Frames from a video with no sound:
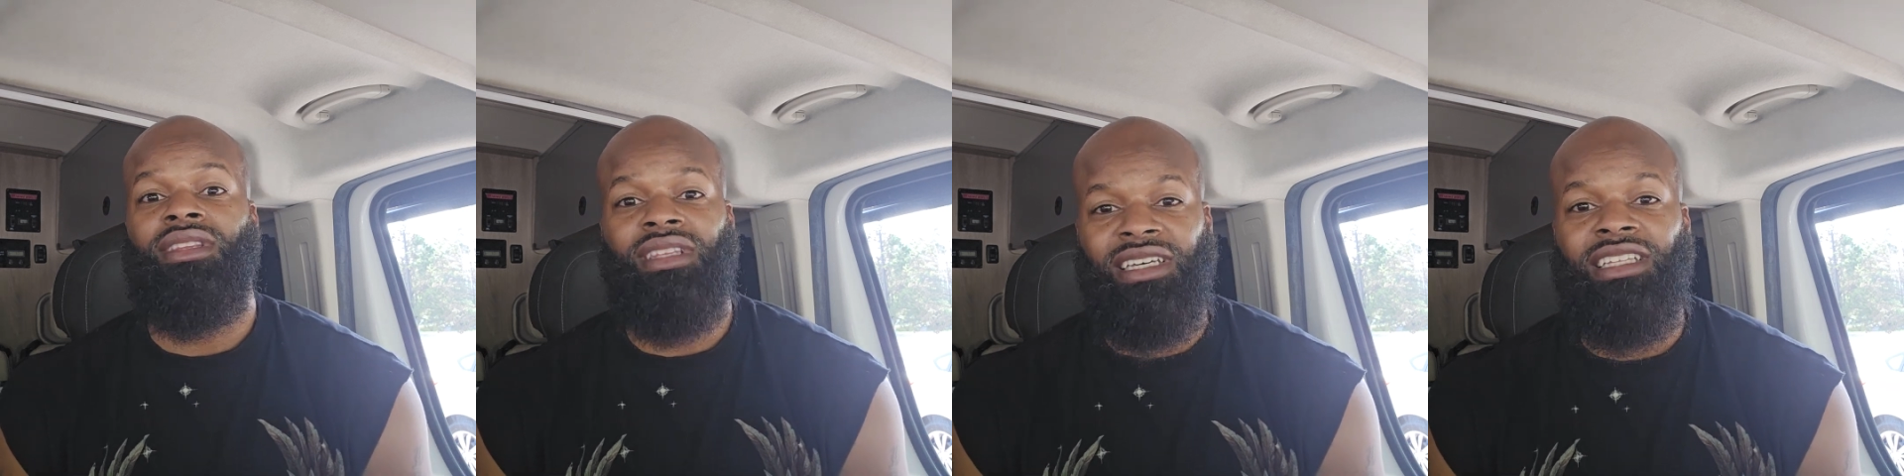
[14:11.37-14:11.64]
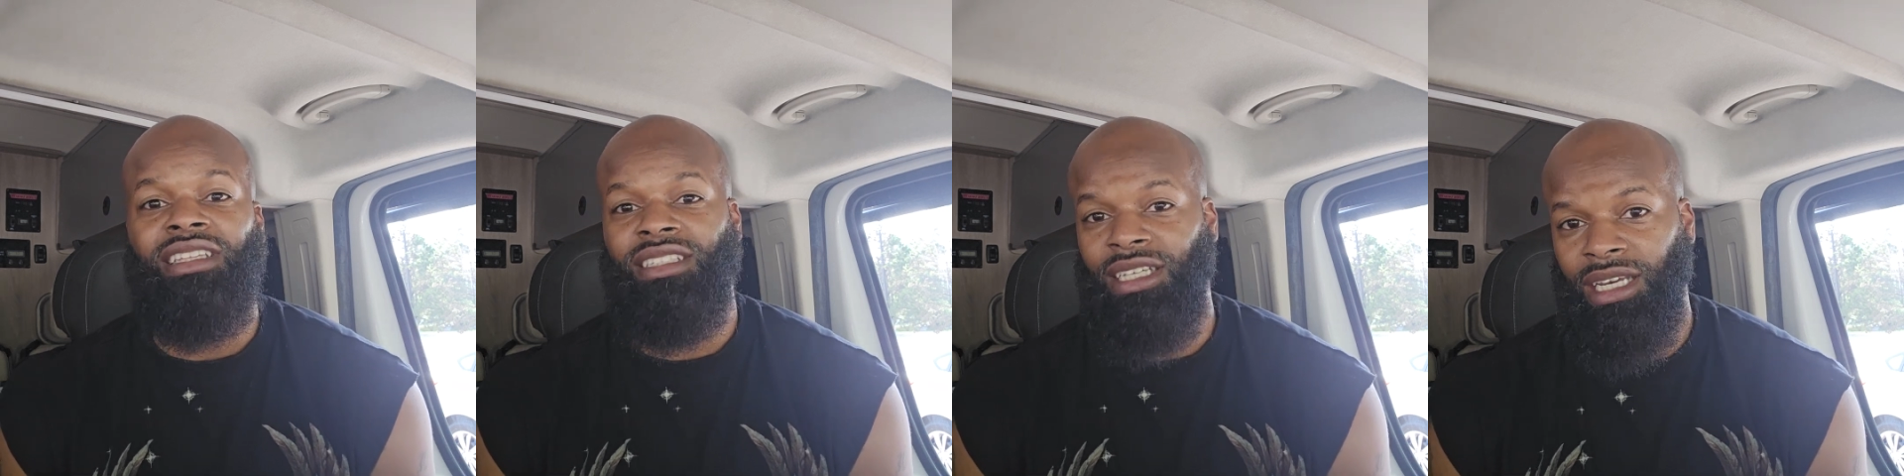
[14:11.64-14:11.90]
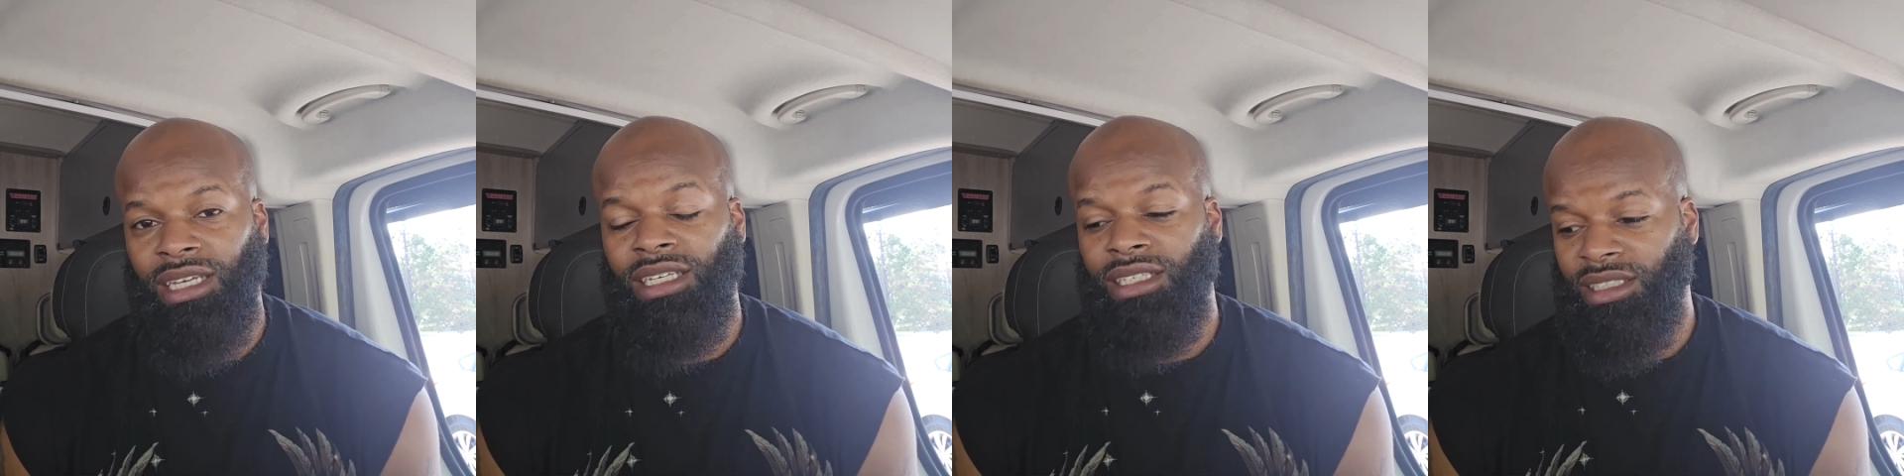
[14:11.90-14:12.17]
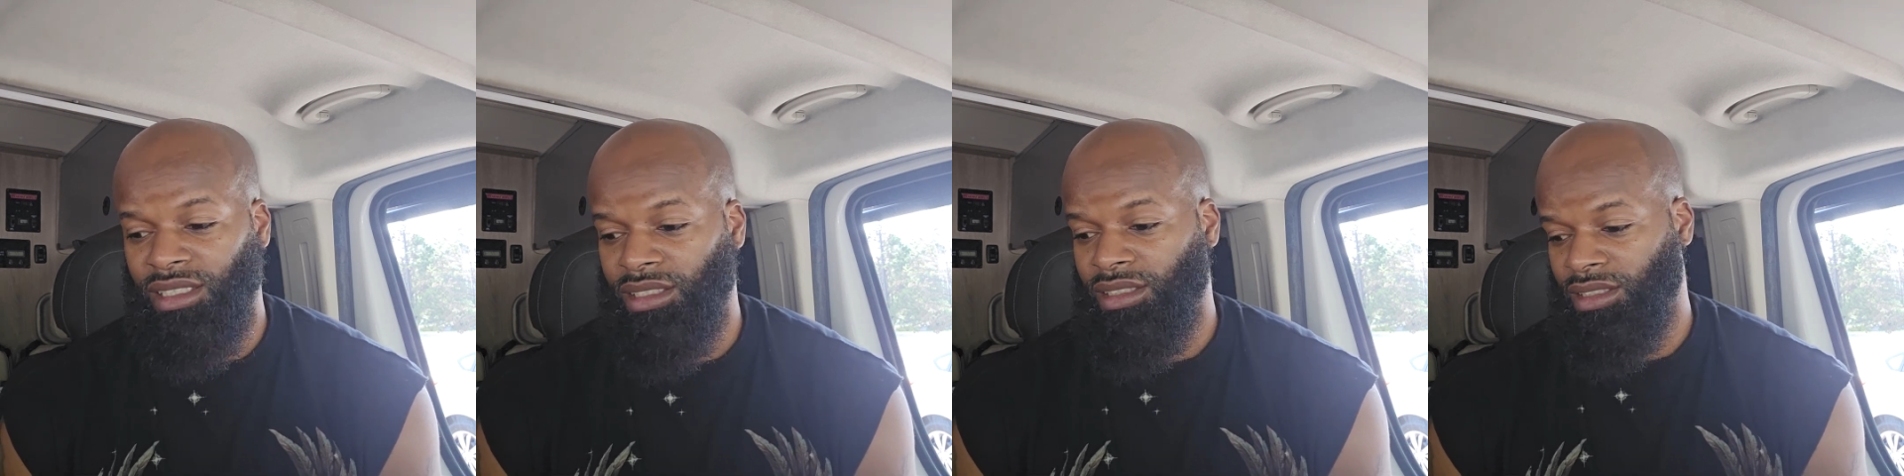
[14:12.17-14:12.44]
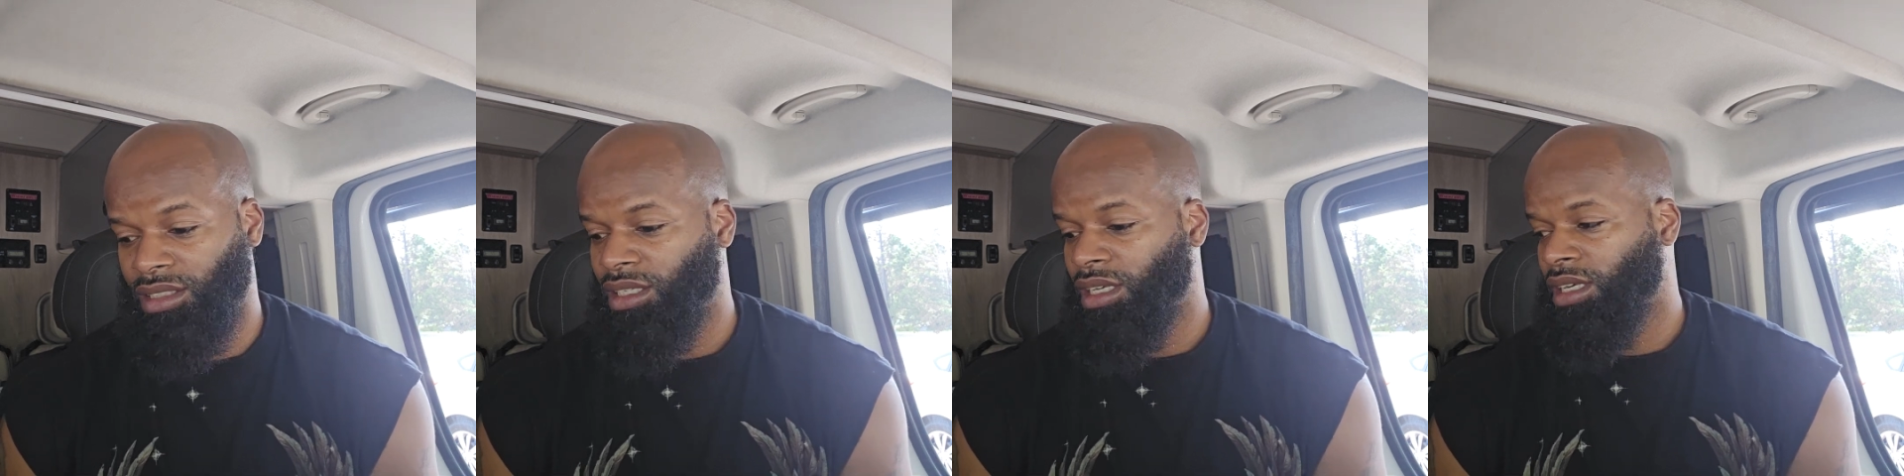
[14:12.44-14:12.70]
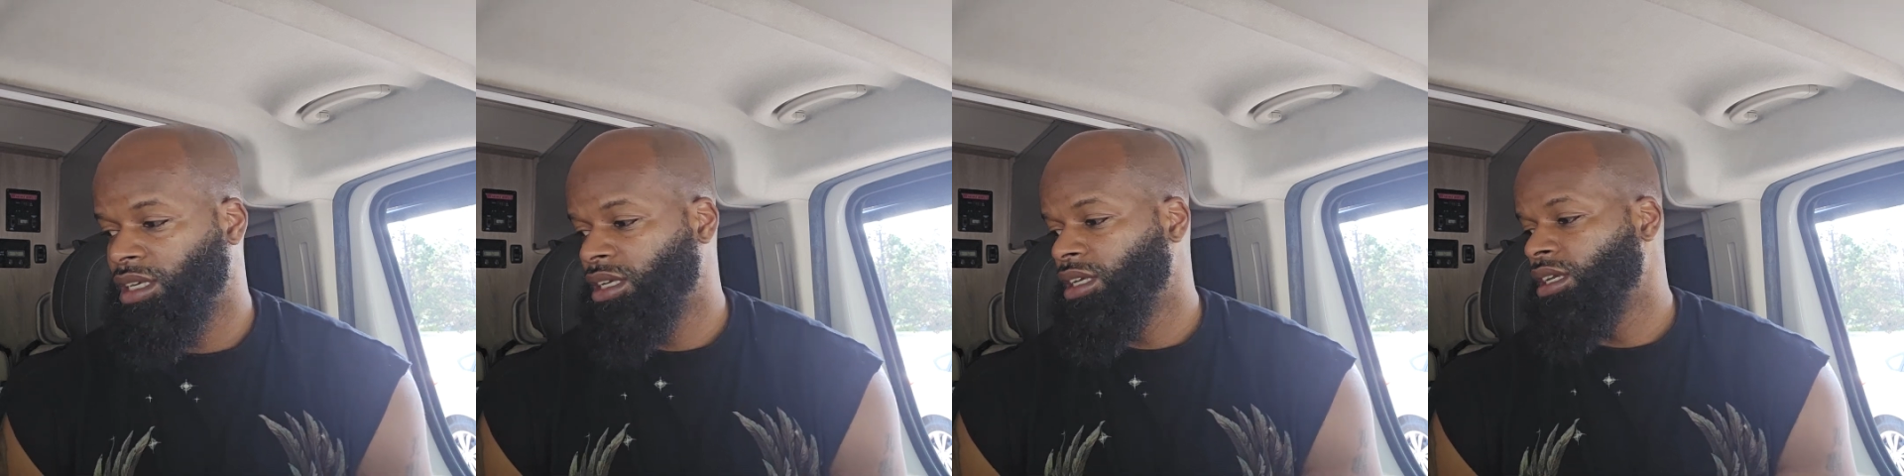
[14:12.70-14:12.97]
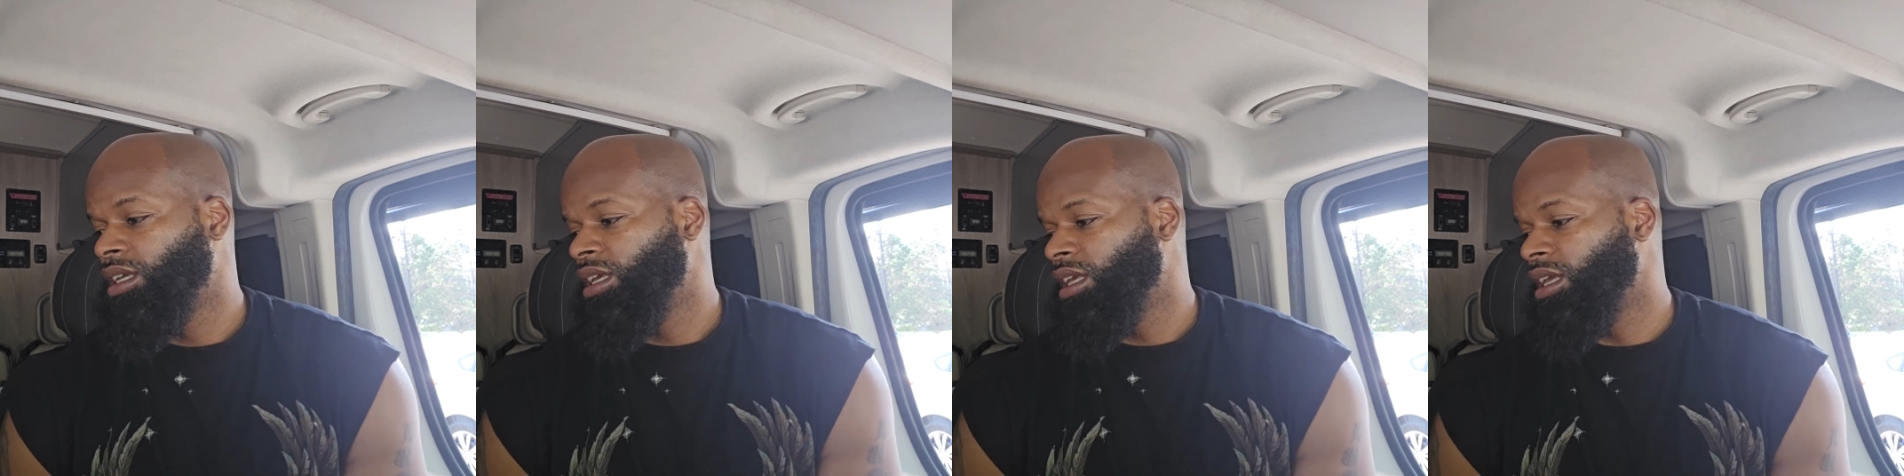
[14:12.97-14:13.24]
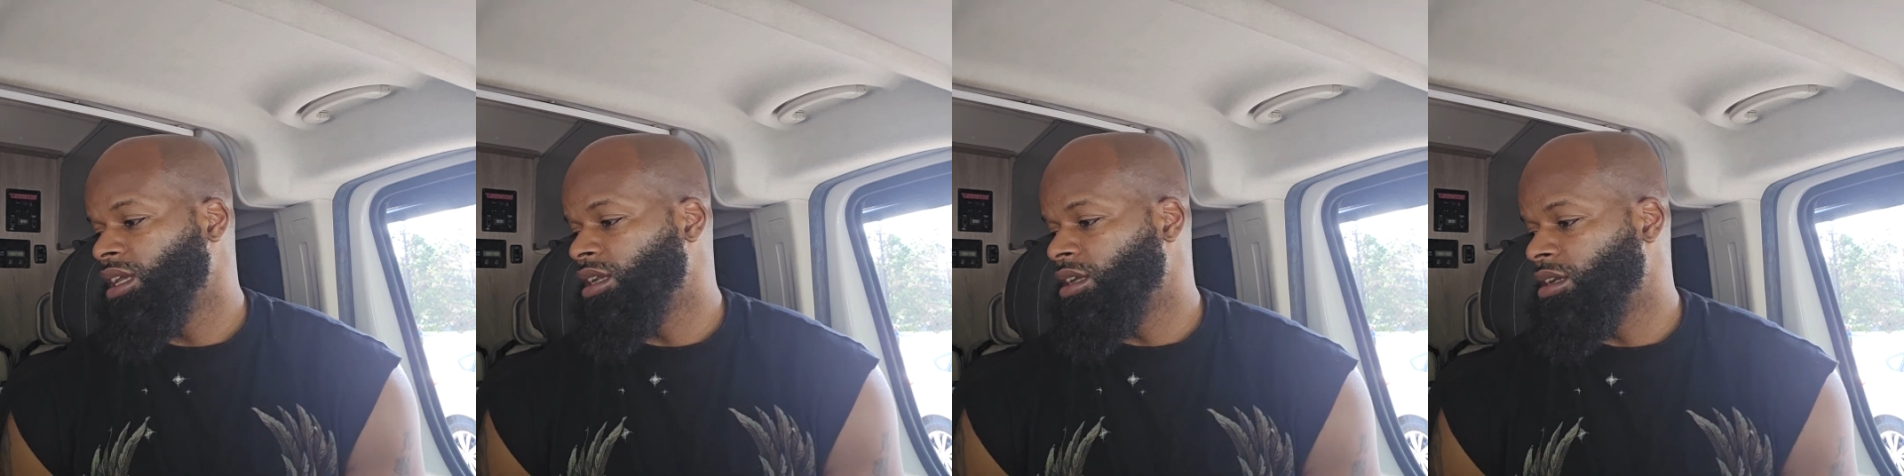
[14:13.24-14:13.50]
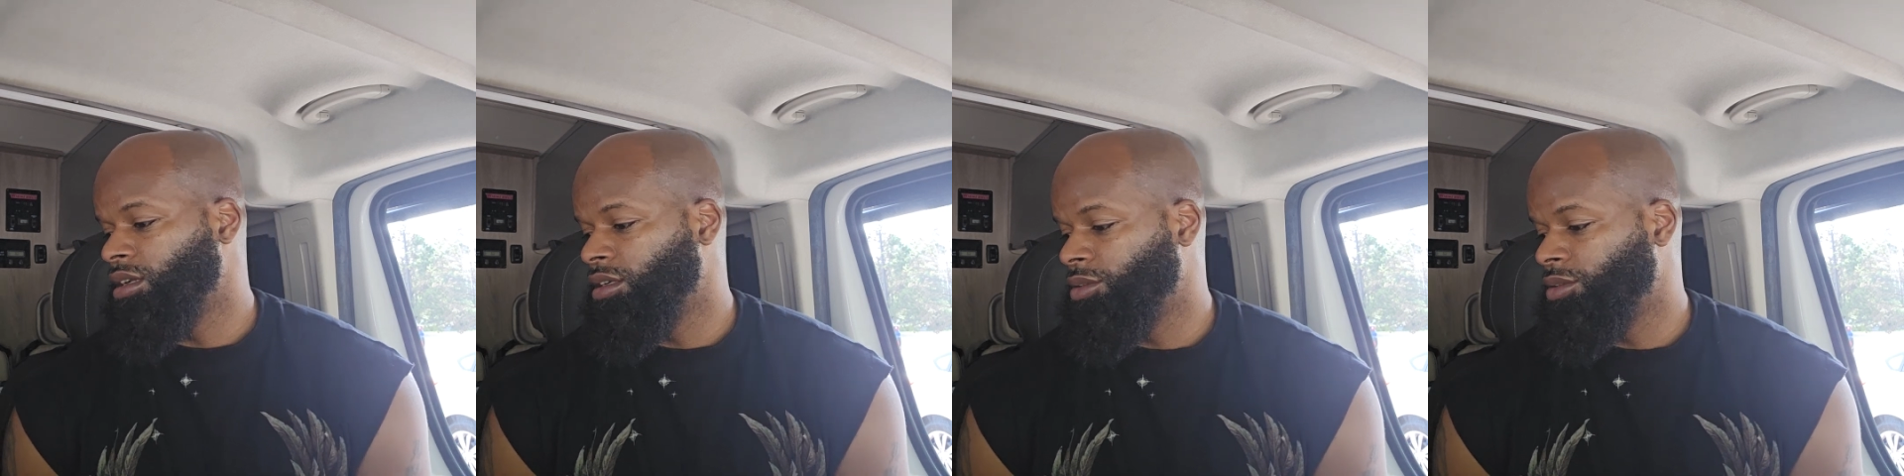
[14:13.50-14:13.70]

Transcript: the days, and